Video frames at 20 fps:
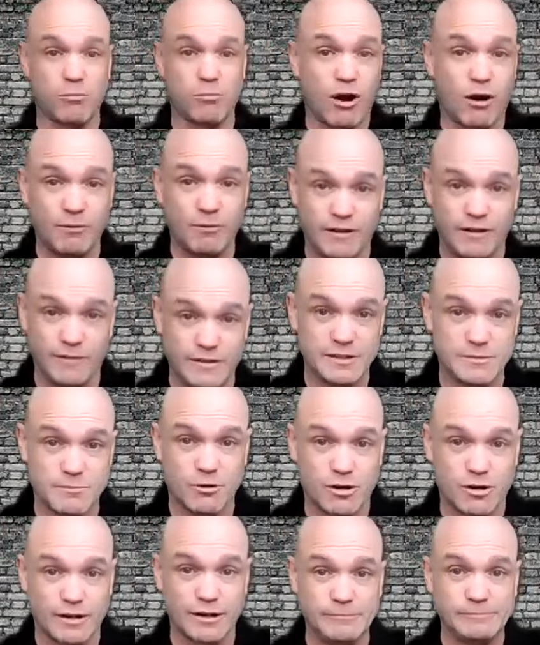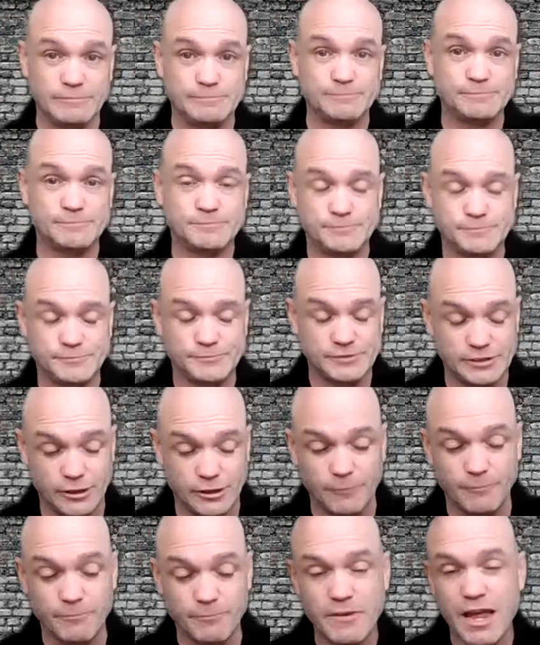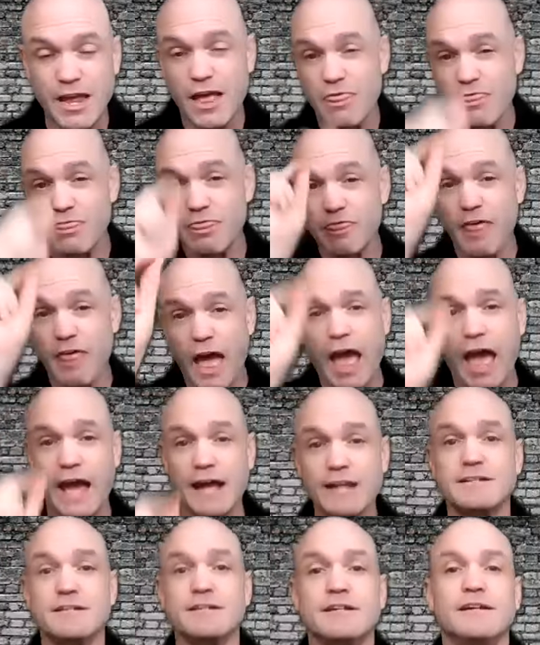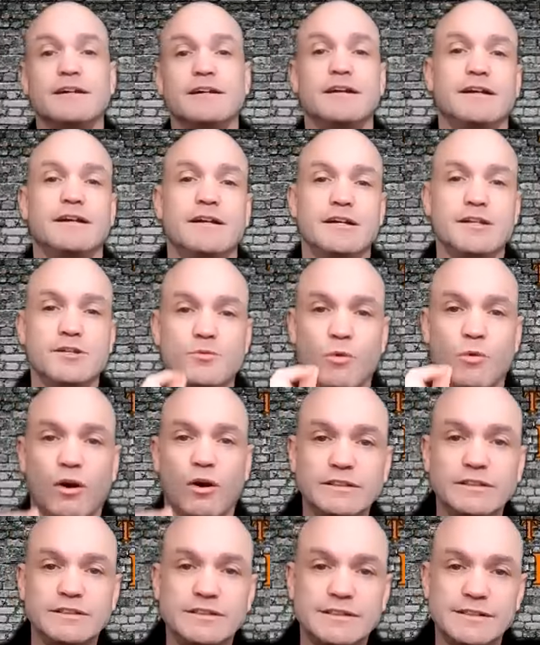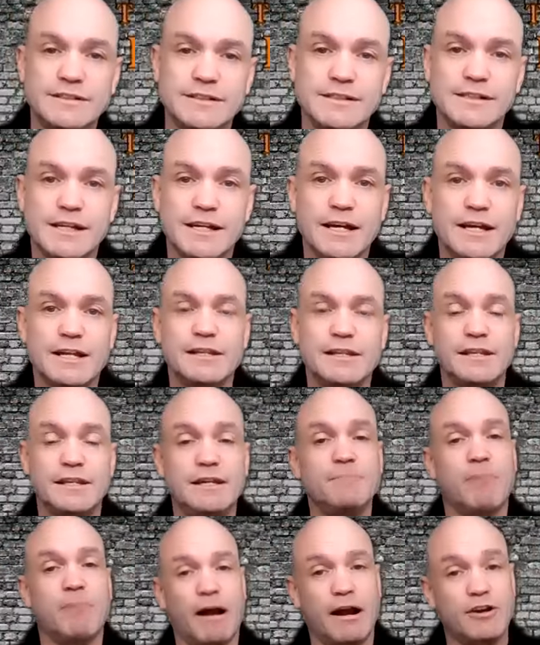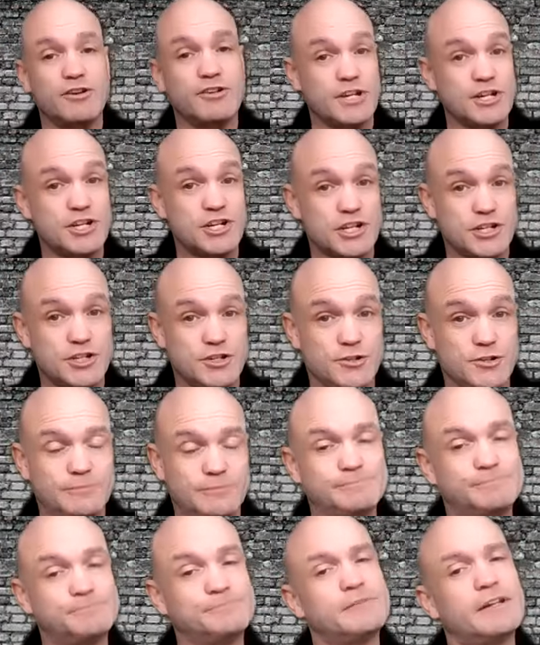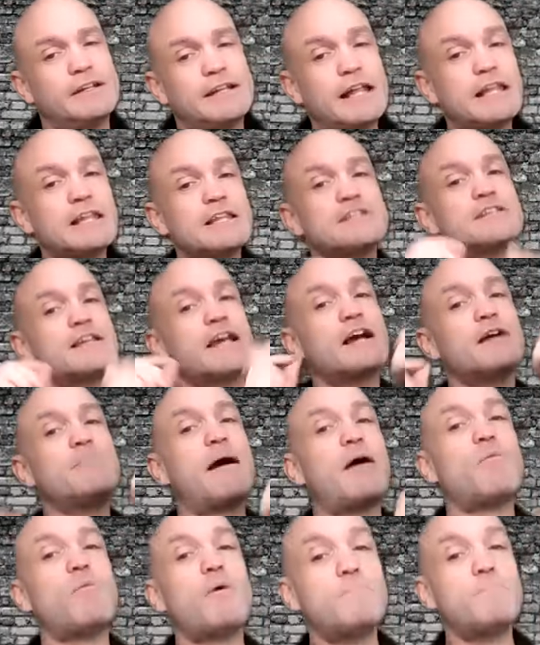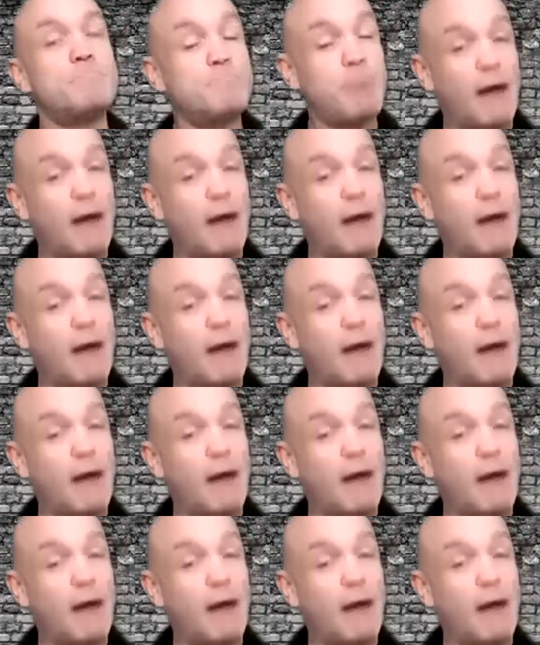a property in this market. So that is what the buyer's agent can do. Now let's talk about what